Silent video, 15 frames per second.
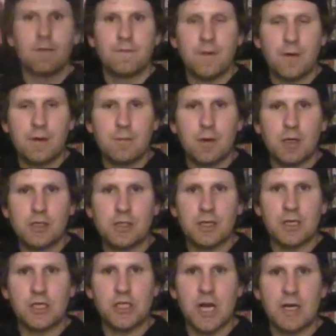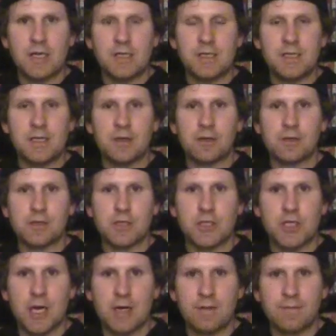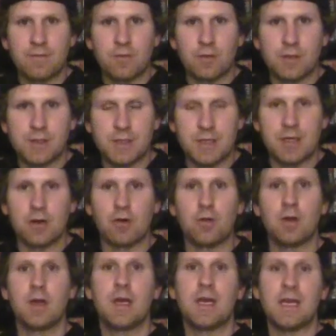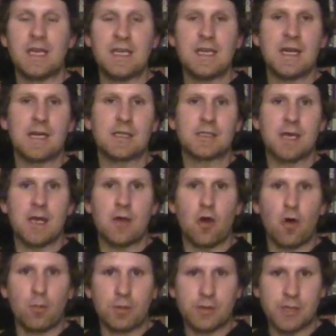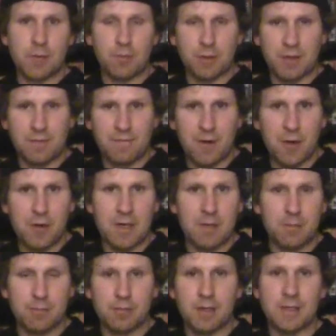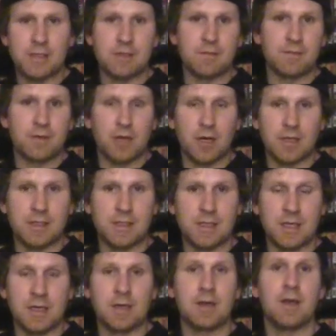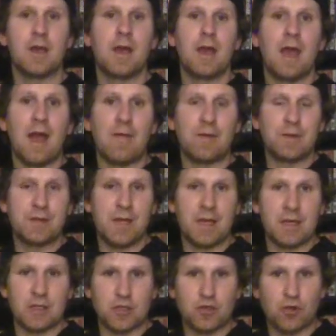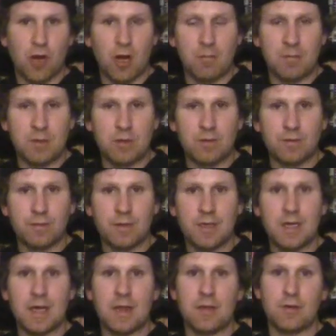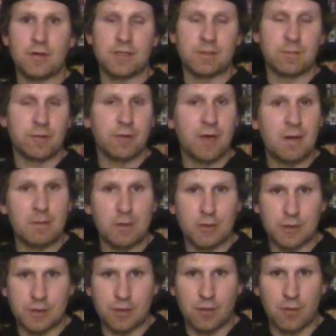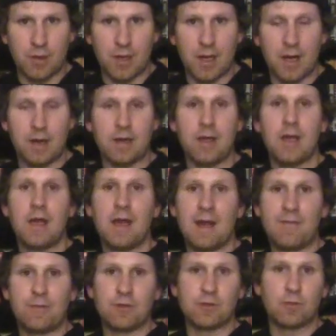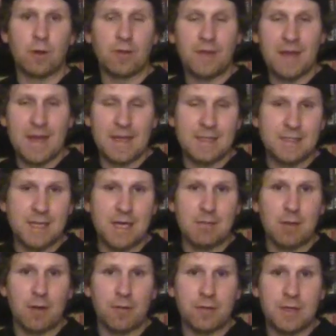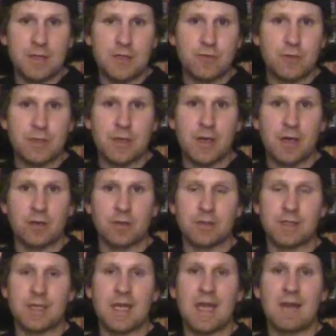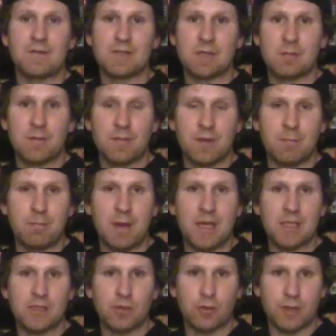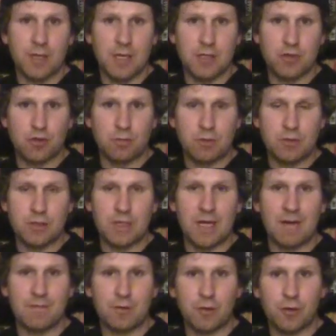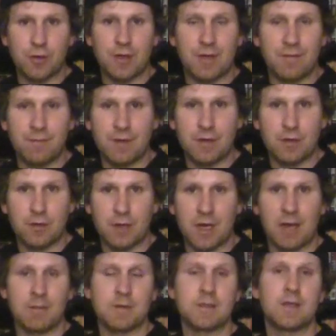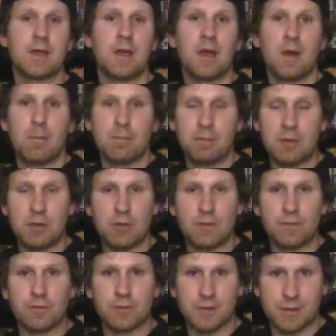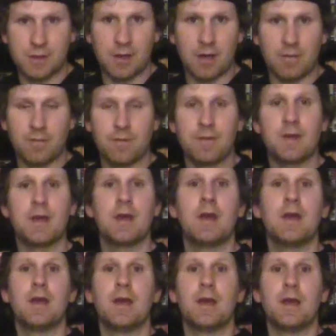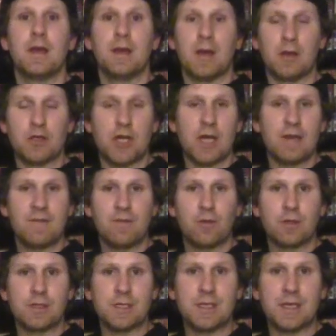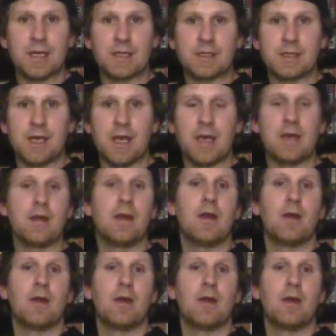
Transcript: Very much like Shining Tears and Shining Force Neo, EXA opens up with a very impressive cutscene. Everything is drawn beautifully, and there's some great music going on. If there's one thing I can say about these three titles, they have some of the best orchestral music I've heard in video games. Beautiful stuff. Now Shining Force EXA